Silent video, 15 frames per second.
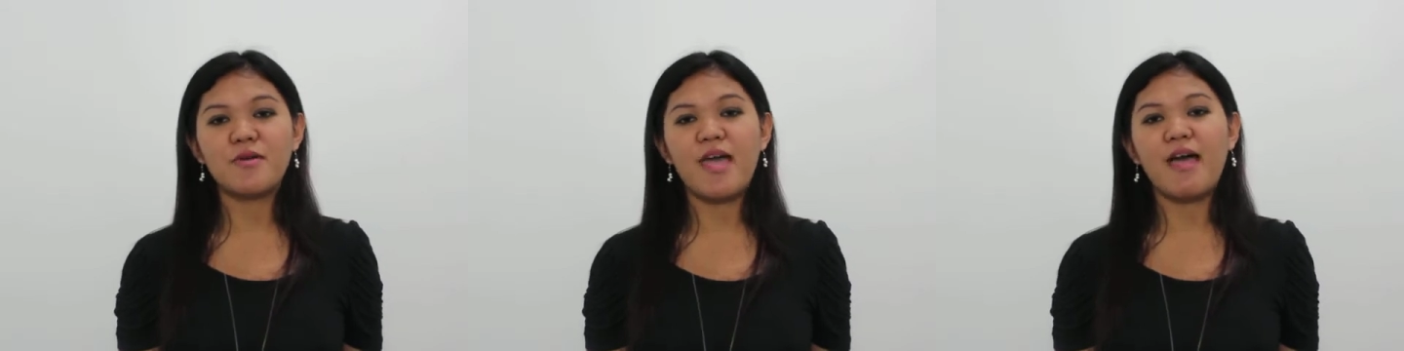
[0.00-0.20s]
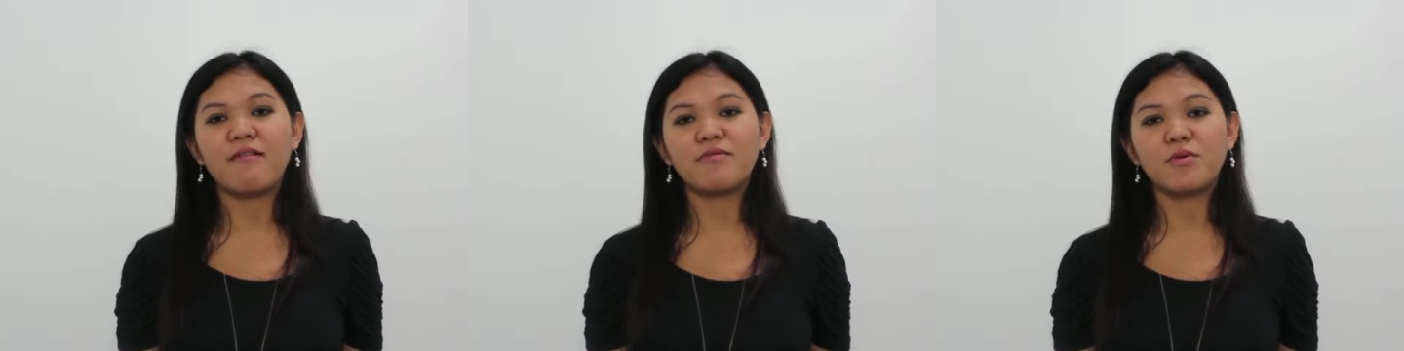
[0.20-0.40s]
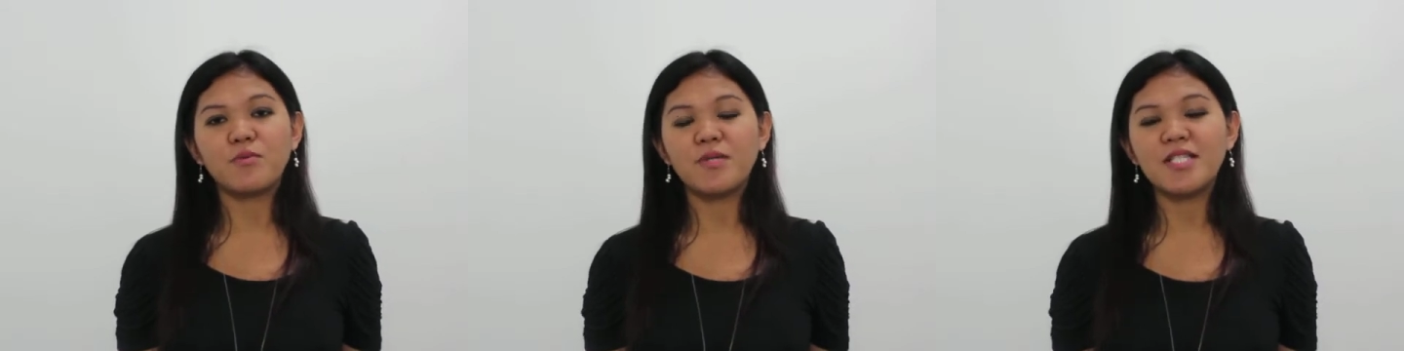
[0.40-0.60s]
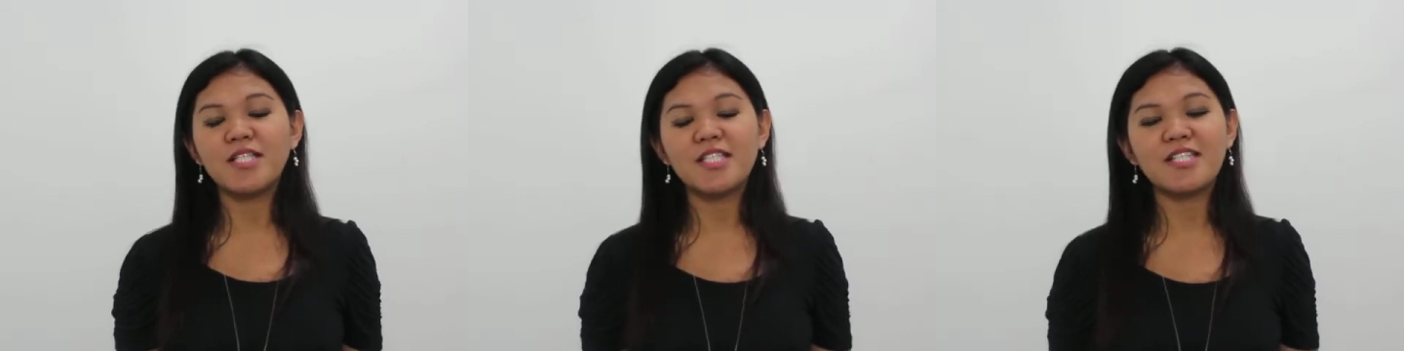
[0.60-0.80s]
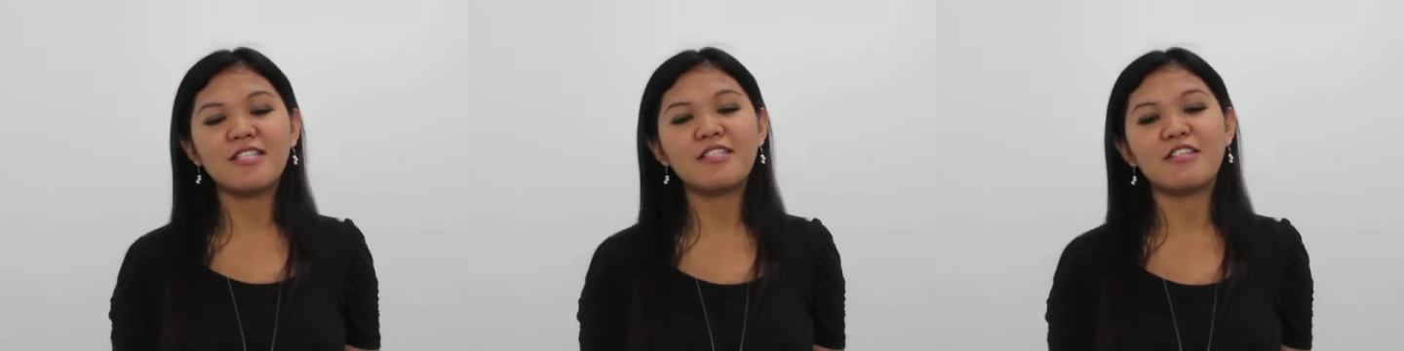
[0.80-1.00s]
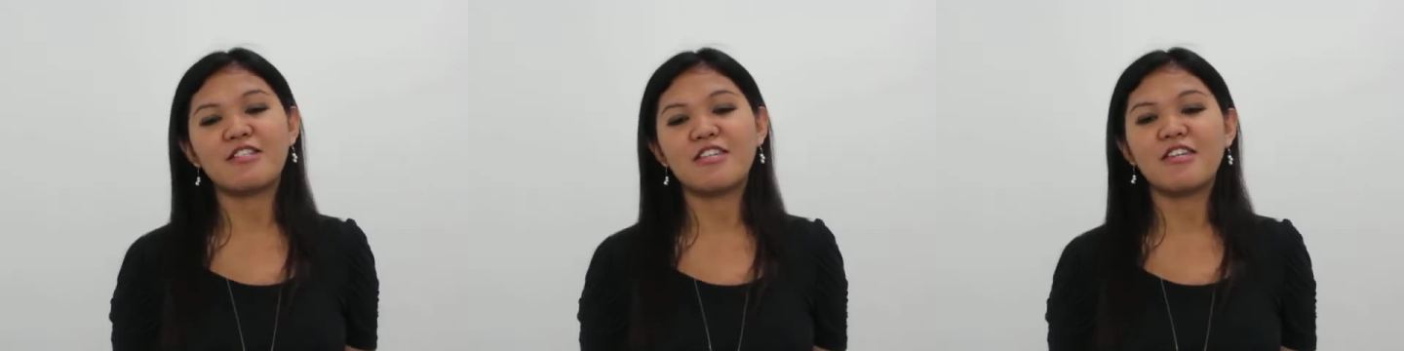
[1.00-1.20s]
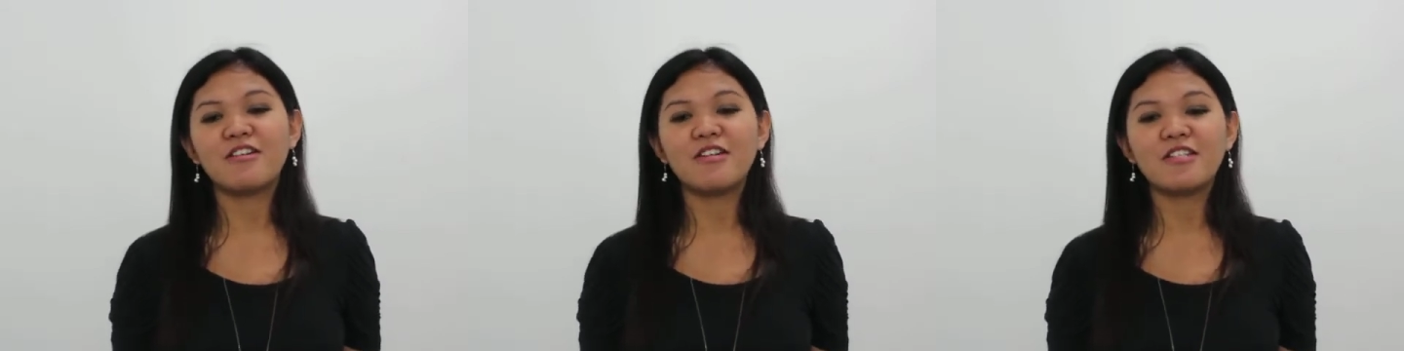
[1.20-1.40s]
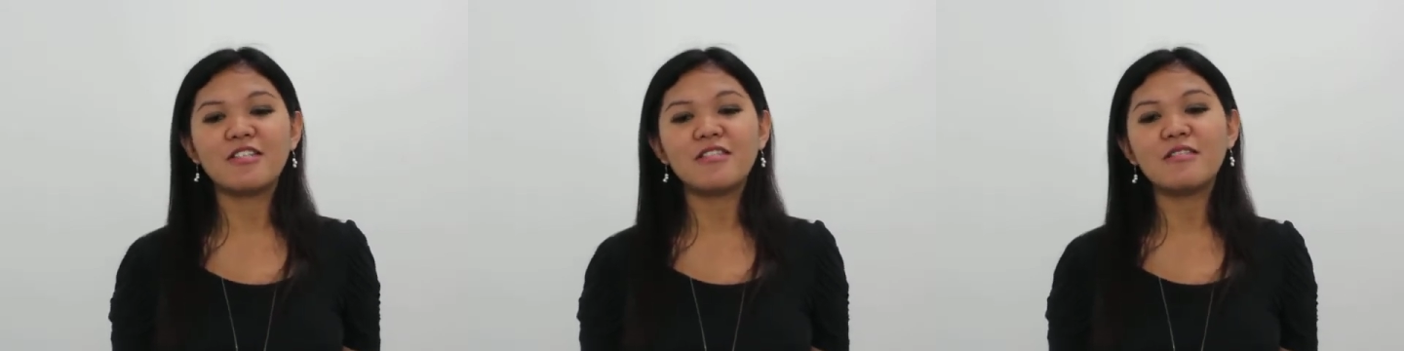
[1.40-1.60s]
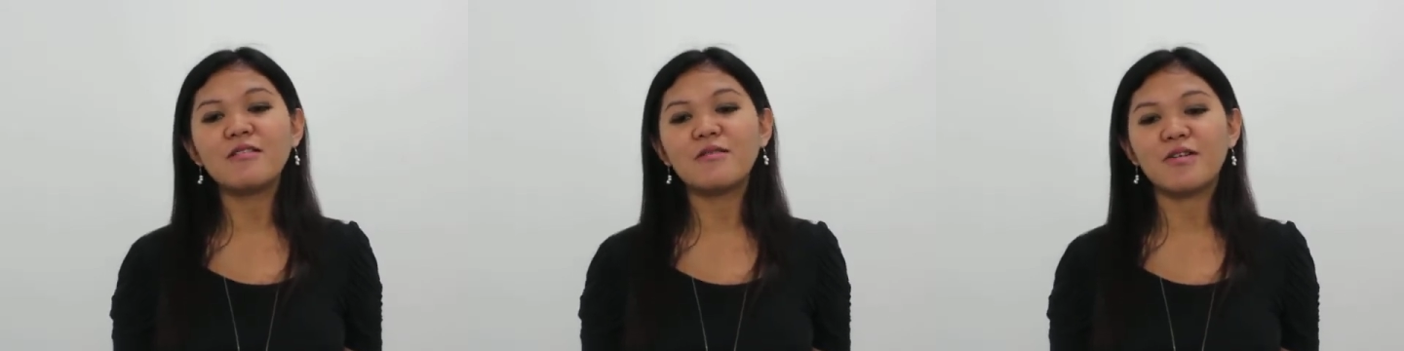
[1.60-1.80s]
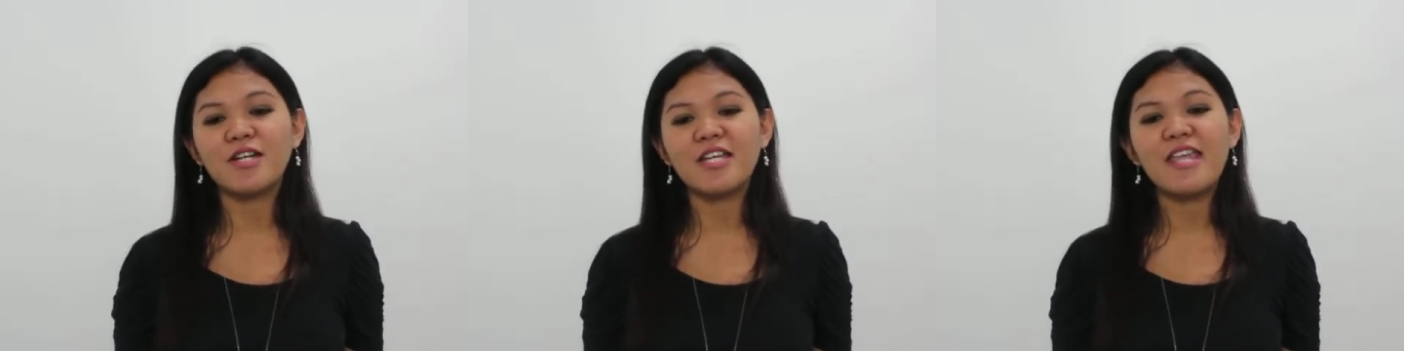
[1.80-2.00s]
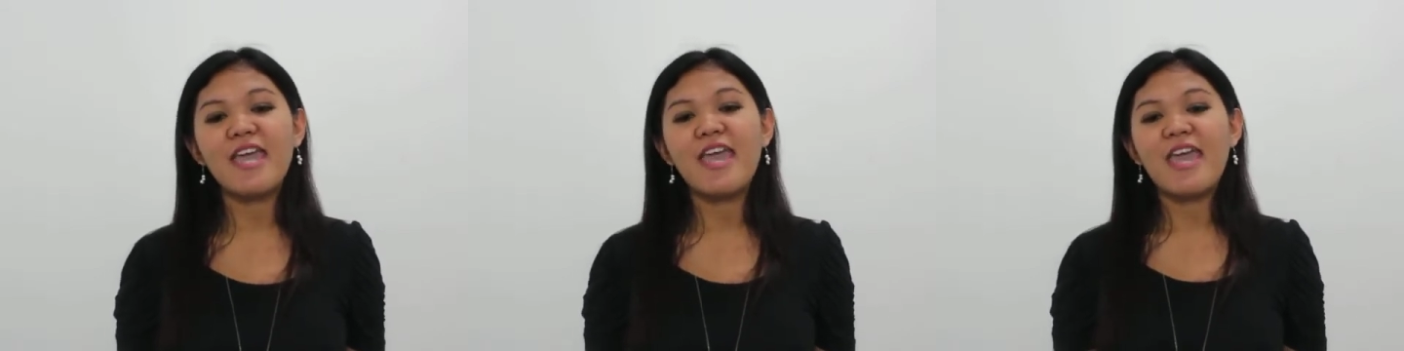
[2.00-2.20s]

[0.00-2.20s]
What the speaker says: have the willingness and eagerness to learn,